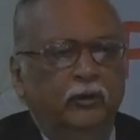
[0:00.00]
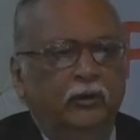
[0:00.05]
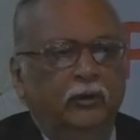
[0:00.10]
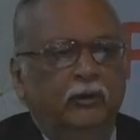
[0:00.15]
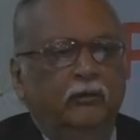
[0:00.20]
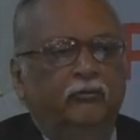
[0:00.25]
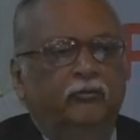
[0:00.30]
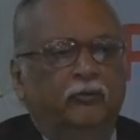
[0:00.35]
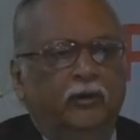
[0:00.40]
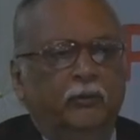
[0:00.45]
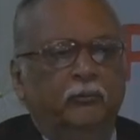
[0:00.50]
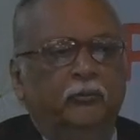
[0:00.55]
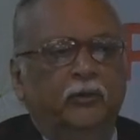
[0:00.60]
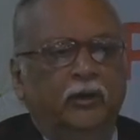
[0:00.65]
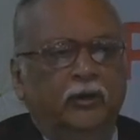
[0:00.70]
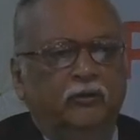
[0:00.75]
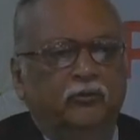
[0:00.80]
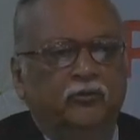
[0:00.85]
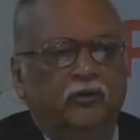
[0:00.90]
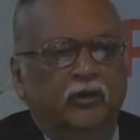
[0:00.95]
from
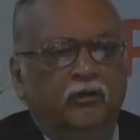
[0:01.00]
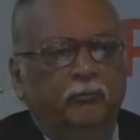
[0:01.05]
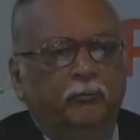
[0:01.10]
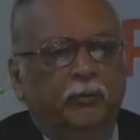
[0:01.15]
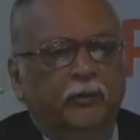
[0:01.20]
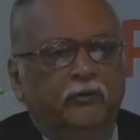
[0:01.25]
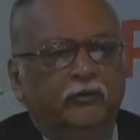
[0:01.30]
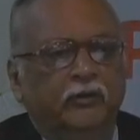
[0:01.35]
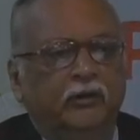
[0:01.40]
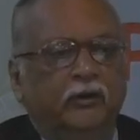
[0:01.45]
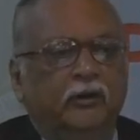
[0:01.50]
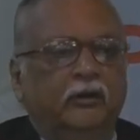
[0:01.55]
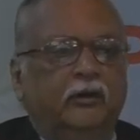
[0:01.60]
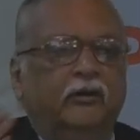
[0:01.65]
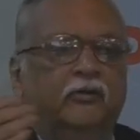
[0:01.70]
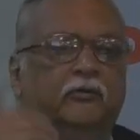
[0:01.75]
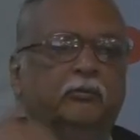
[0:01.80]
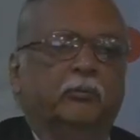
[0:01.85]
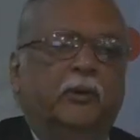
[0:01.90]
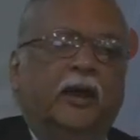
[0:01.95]
history of present illness,
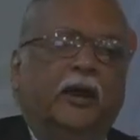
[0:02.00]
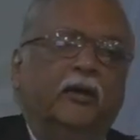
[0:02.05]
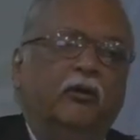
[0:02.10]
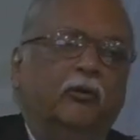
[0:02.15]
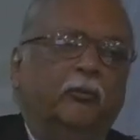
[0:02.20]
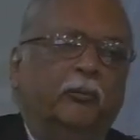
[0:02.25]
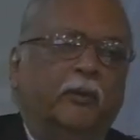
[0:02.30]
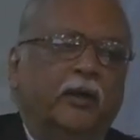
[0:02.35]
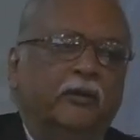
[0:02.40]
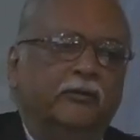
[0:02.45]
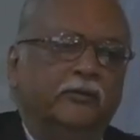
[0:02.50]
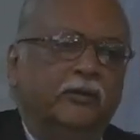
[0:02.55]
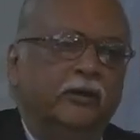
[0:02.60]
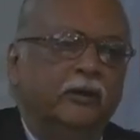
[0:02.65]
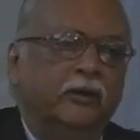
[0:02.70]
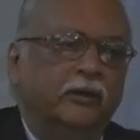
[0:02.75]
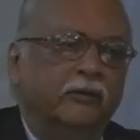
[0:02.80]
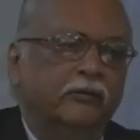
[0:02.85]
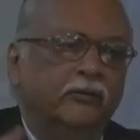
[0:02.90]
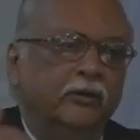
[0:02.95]
back to past
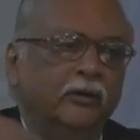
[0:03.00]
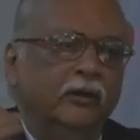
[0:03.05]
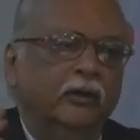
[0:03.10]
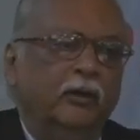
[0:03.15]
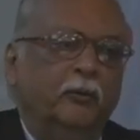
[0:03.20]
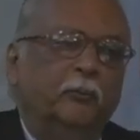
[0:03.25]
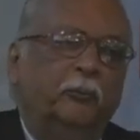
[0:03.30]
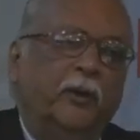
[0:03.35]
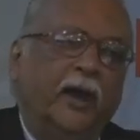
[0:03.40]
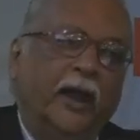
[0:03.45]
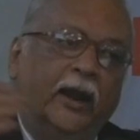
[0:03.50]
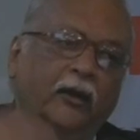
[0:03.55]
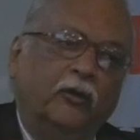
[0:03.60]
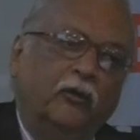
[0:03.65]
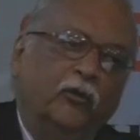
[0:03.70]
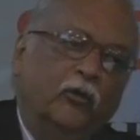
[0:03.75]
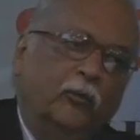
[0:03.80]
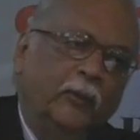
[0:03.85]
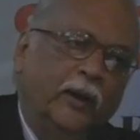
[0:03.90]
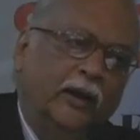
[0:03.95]
illness, back to
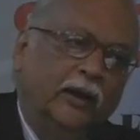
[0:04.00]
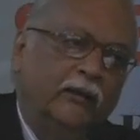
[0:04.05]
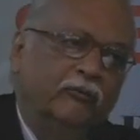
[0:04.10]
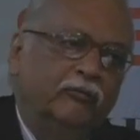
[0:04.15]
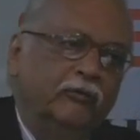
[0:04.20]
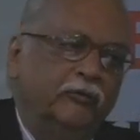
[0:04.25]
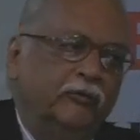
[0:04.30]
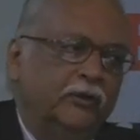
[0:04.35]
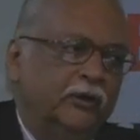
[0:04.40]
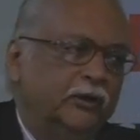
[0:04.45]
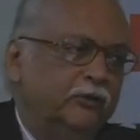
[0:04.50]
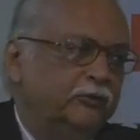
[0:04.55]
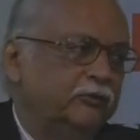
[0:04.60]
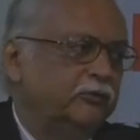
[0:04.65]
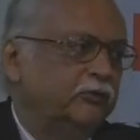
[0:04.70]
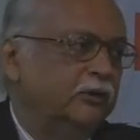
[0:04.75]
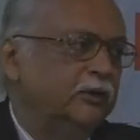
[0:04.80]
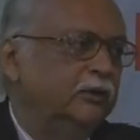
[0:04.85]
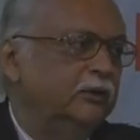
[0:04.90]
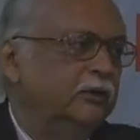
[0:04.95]
rheumatic fever
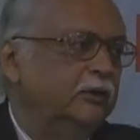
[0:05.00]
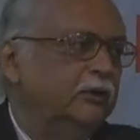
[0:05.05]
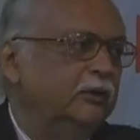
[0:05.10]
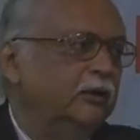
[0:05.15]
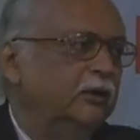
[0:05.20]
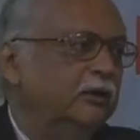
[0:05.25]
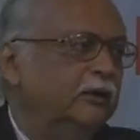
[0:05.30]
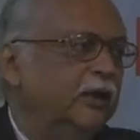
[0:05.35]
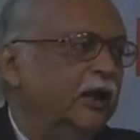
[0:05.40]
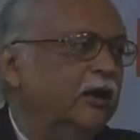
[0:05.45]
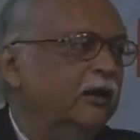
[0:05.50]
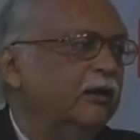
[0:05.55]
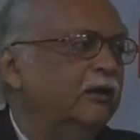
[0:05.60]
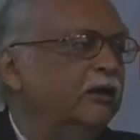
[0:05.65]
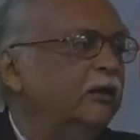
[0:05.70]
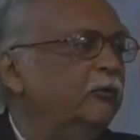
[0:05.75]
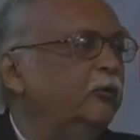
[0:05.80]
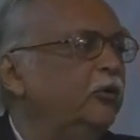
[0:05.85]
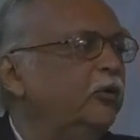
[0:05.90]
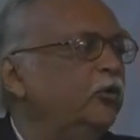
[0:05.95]
history. That
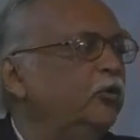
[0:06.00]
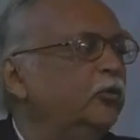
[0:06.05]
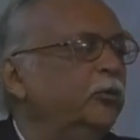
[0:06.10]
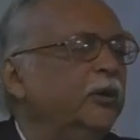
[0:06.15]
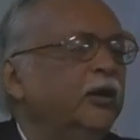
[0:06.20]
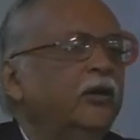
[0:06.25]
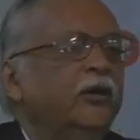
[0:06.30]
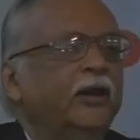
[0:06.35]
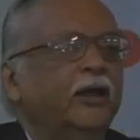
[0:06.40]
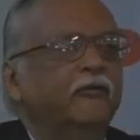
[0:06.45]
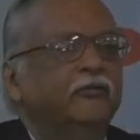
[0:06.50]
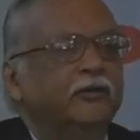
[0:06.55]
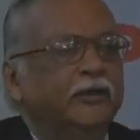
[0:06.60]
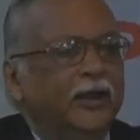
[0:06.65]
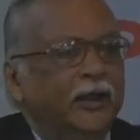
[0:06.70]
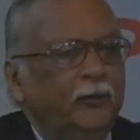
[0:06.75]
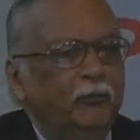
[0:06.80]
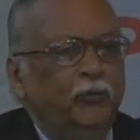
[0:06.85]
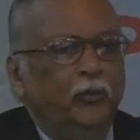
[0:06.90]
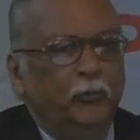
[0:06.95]
you cannot have
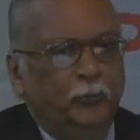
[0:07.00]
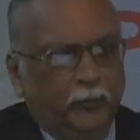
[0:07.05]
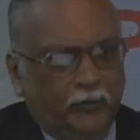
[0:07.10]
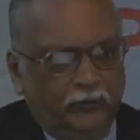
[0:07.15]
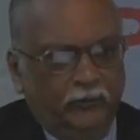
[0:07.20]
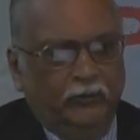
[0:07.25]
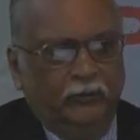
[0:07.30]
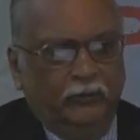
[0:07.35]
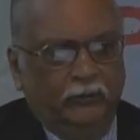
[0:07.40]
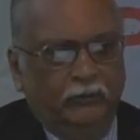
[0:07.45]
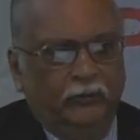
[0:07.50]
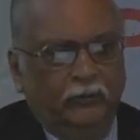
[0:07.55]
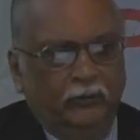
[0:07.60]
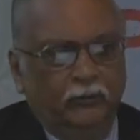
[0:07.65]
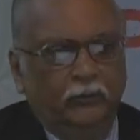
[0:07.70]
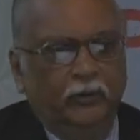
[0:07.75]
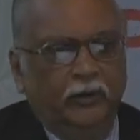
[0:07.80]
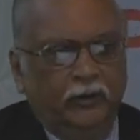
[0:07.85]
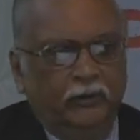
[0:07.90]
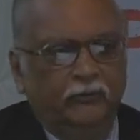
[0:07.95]
time to present,
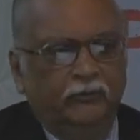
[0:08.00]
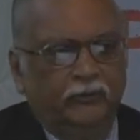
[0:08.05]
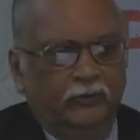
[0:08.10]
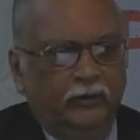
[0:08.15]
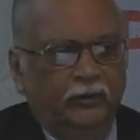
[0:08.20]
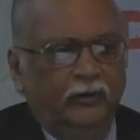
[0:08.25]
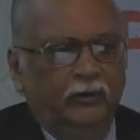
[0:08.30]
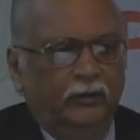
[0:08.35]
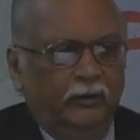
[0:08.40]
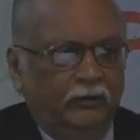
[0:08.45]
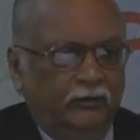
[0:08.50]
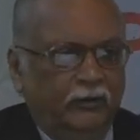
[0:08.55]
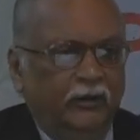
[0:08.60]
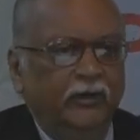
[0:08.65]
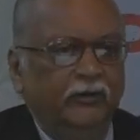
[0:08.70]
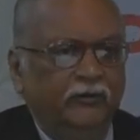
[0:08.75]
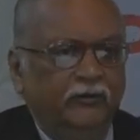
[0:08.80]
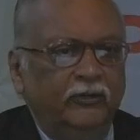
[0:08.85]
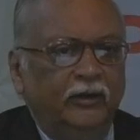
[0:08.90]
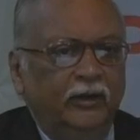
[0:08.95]
although it is
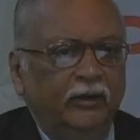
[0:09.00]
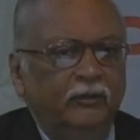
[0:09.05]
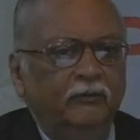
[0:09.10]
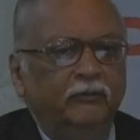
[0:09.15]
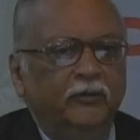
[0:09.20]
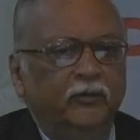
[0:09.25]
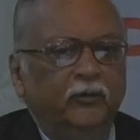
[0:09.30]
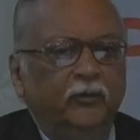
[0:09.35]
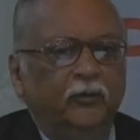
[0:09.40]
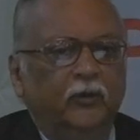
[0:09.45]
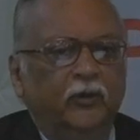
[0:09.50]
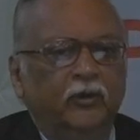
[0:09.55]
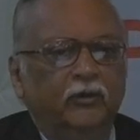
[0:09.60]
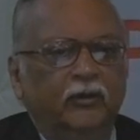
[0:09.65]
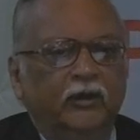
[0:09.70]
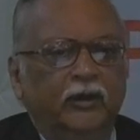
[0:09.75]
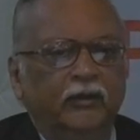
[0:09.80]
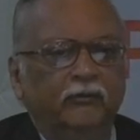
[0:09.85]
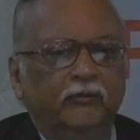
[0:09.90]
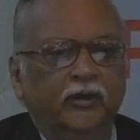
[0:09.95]
traditional, you don't want to
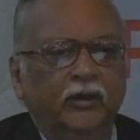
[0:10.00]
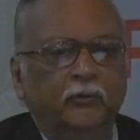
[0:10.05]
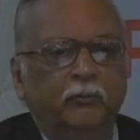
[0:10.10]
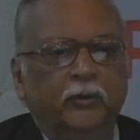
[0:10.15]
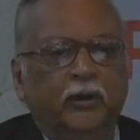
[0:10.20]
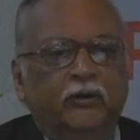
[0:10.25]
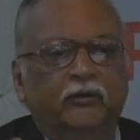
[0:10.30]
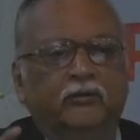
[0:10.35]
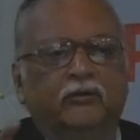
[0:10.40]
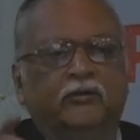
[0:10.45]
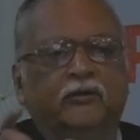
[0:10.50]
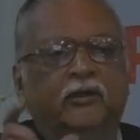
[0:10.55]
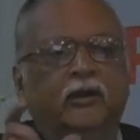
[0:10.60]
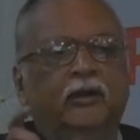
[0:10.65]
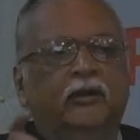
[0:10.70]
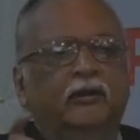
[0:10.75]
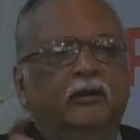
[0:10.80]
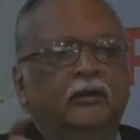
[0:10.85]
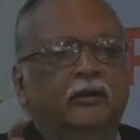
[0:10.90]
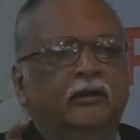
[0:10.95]
deviate, but still,
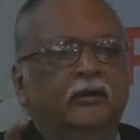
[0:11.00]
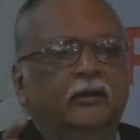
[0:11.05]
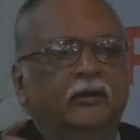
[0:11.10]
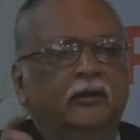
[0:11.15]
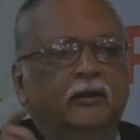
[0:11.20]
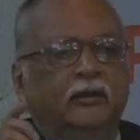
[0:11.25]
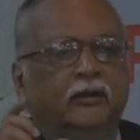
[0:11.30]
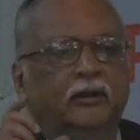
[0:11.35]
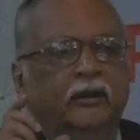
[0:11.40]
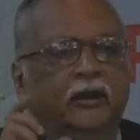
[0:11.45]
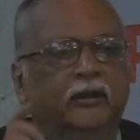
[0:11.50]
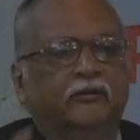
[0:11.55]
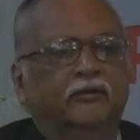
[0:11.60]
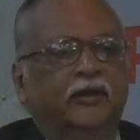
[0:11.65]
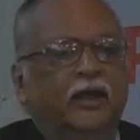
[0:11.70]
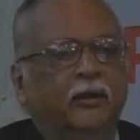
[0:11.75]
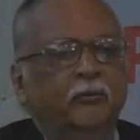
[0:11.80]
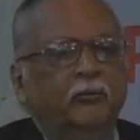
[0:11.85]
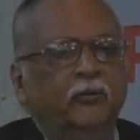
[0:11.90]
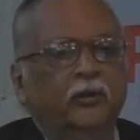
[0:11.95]
the
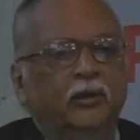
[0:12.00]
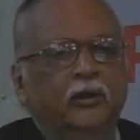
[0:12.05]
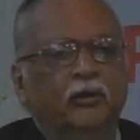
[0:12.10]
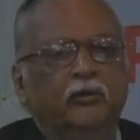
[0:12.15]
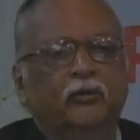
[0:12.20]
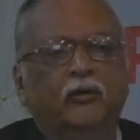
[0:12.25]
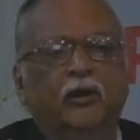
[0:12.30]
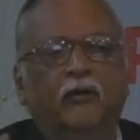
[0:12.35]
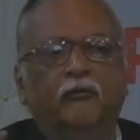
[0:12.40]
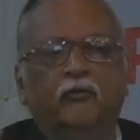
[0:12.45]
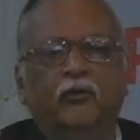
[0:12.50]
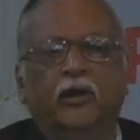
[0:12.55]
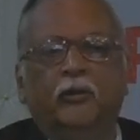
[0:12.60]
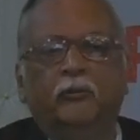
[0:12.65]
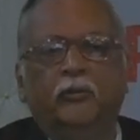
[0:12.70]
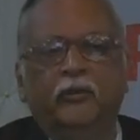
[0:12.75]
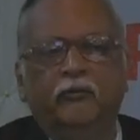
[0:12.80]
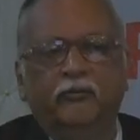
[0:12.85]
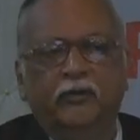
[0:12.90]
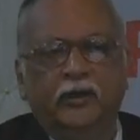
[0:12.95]
exam you have to
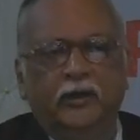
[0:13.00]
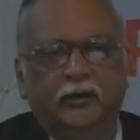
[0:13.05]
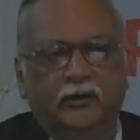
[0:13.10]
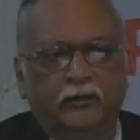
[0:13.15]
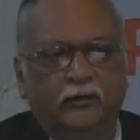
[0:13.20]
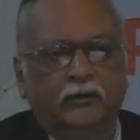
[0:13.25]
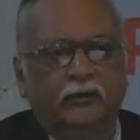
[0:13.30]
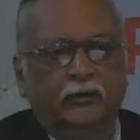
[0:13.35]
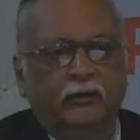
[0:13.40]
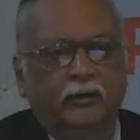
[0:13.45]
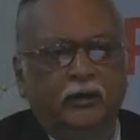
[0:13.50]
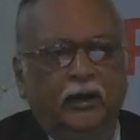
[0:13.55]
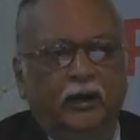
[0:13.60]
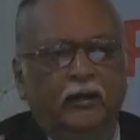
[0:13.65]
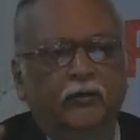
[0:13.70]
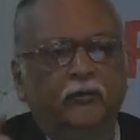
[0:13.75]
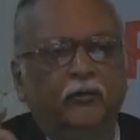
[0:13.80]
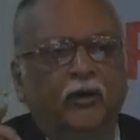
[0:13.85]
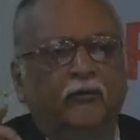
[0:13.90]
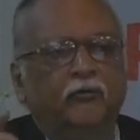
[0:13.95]
abbreviate and
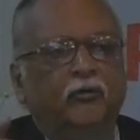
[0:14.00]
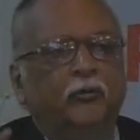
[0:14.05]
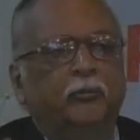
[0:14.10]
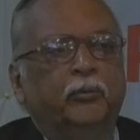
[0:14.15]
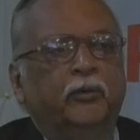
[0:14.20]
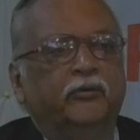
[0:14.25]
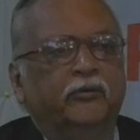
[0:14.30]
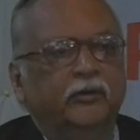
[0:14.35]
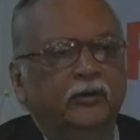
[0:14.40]
you have to present